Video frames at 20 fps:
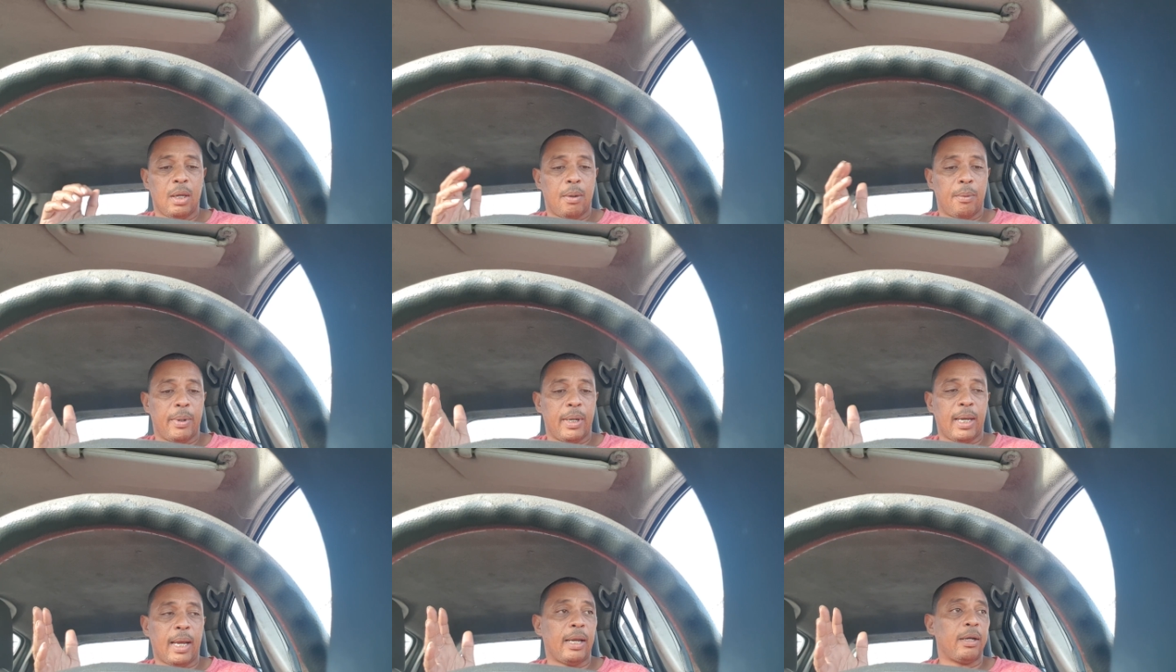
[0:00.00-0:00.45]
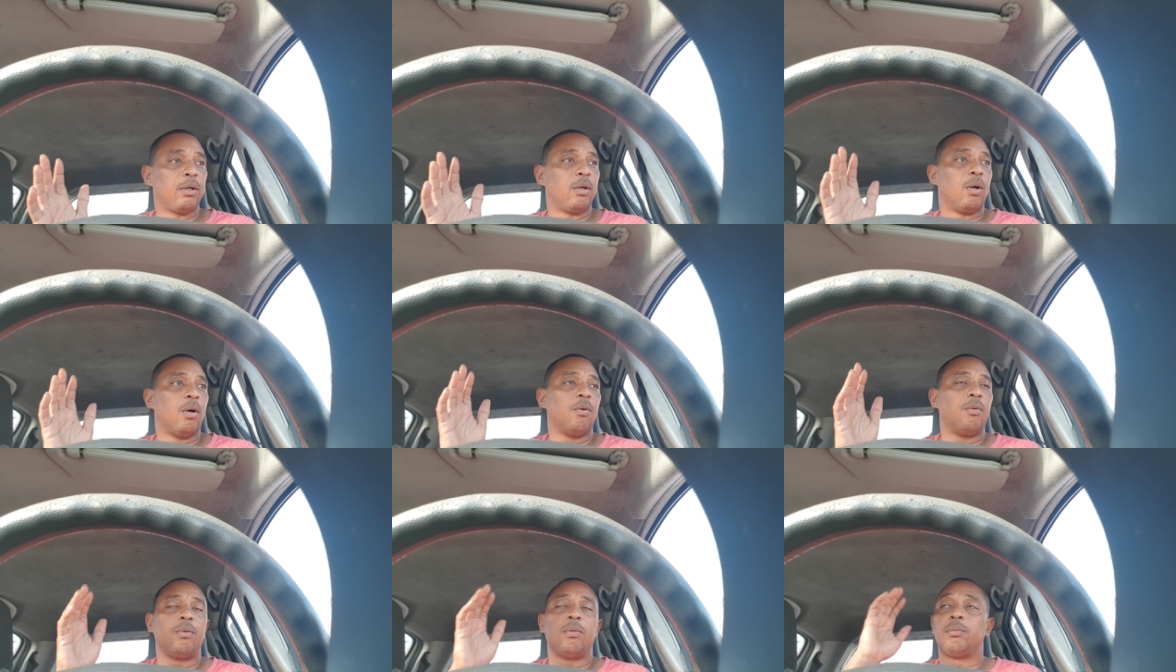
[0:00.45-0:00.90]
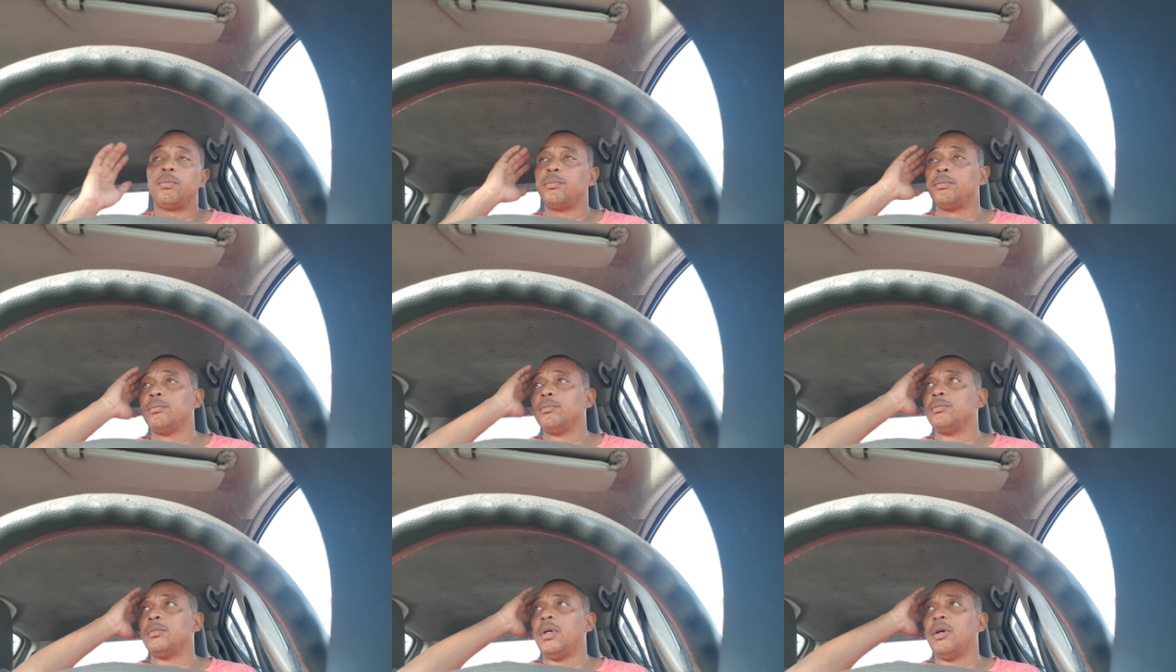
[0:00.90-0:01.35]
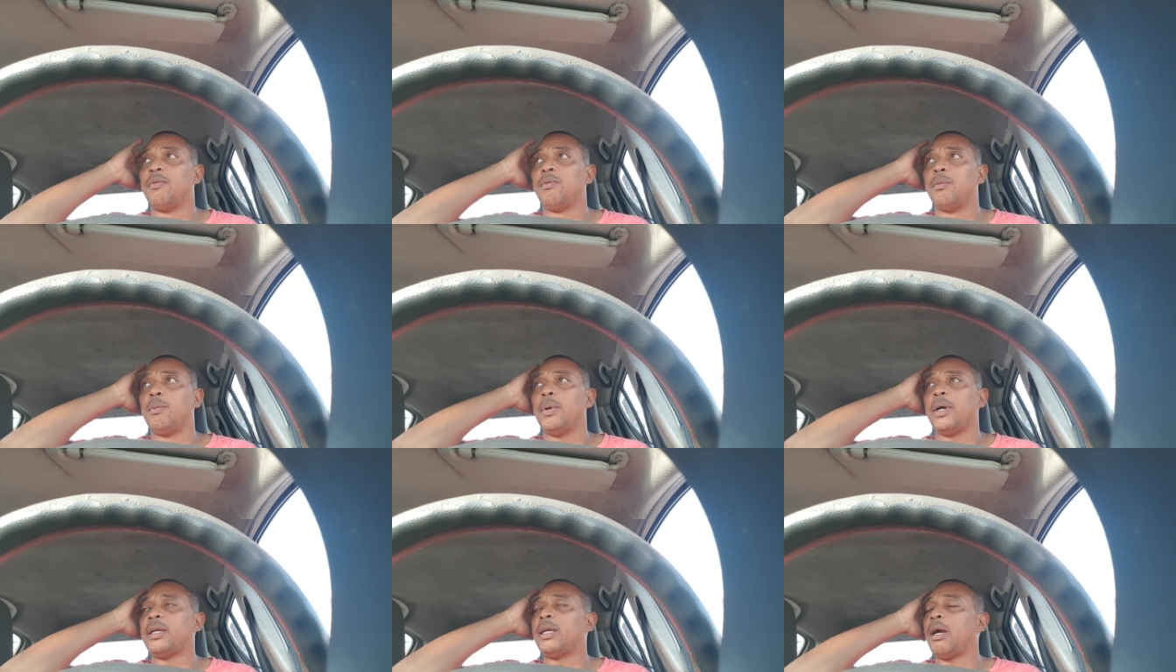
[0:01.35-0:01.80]
But I don't know,
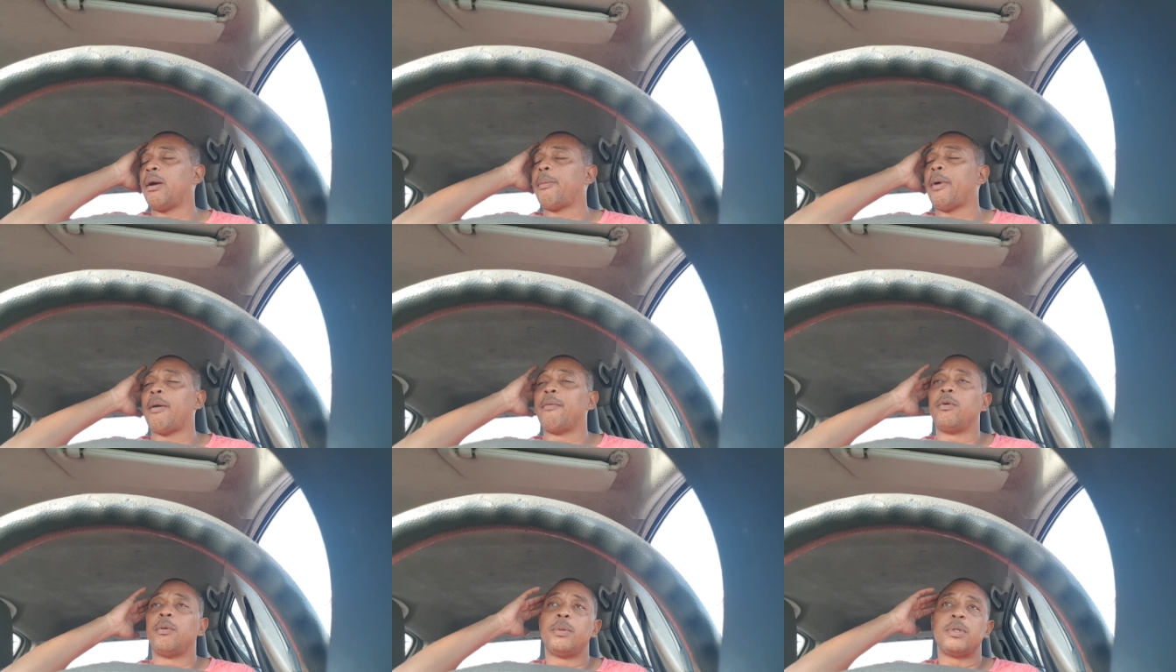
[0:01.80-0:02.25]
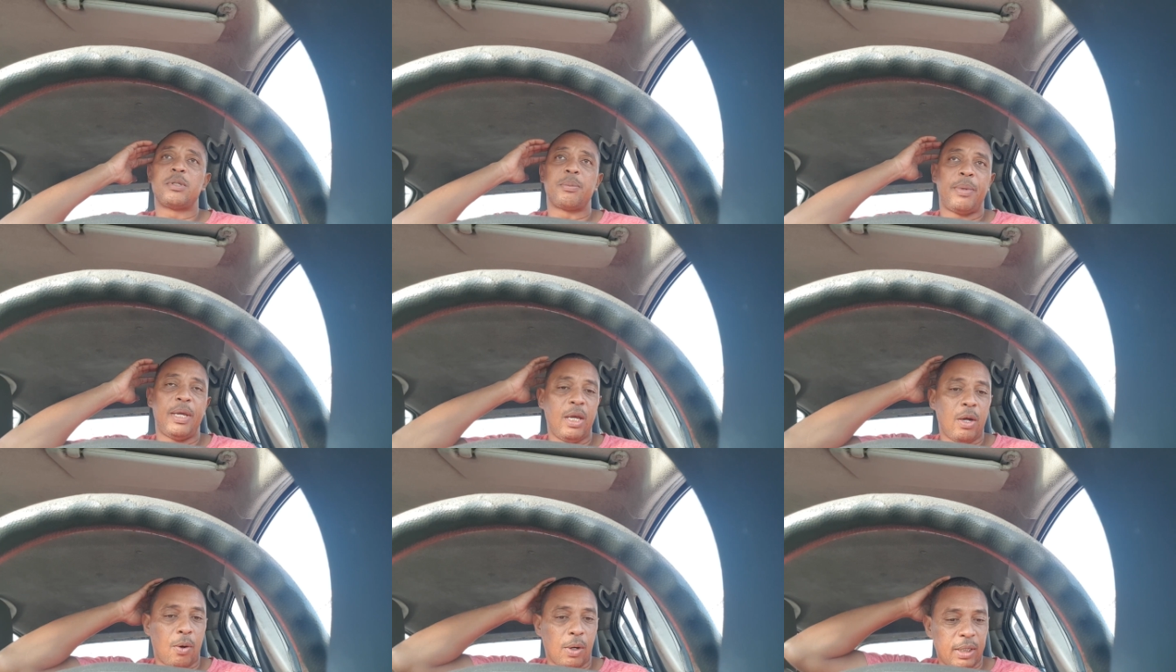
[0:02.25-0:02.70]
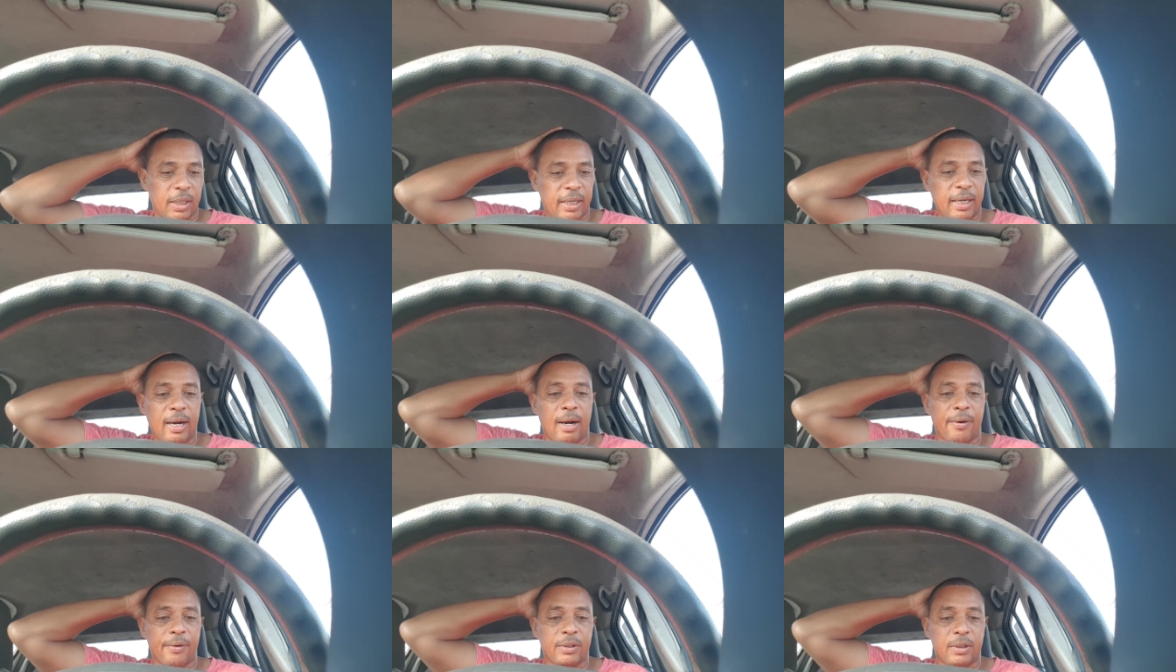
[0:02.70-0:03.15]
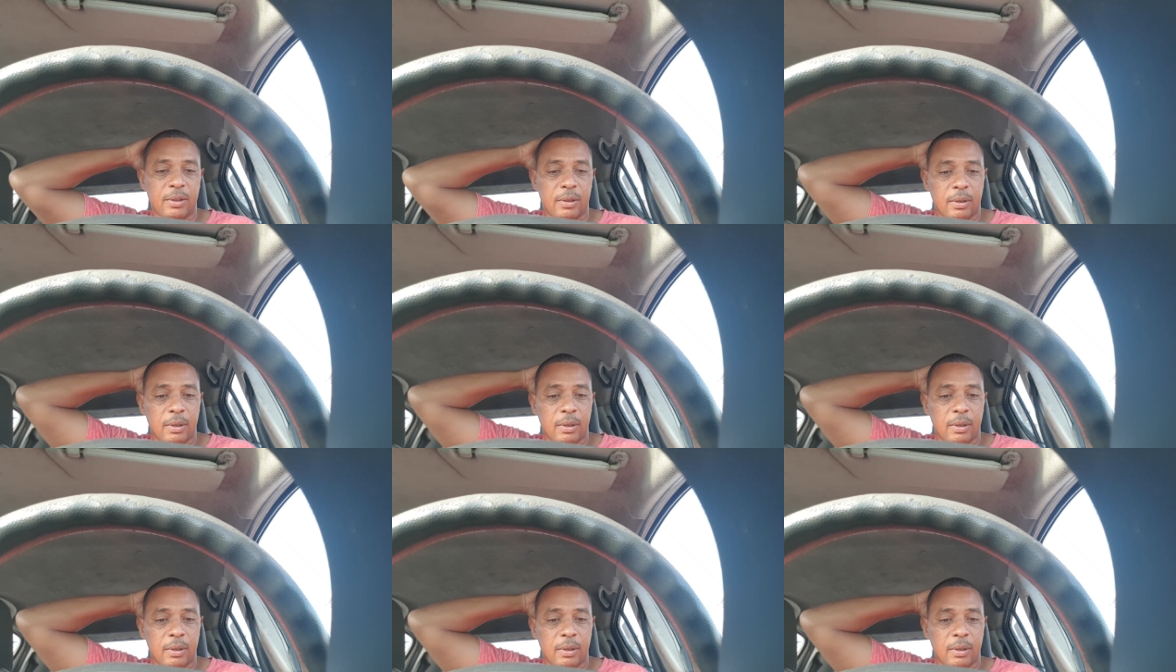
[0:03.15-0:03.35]
I can't remember if it was me or the character.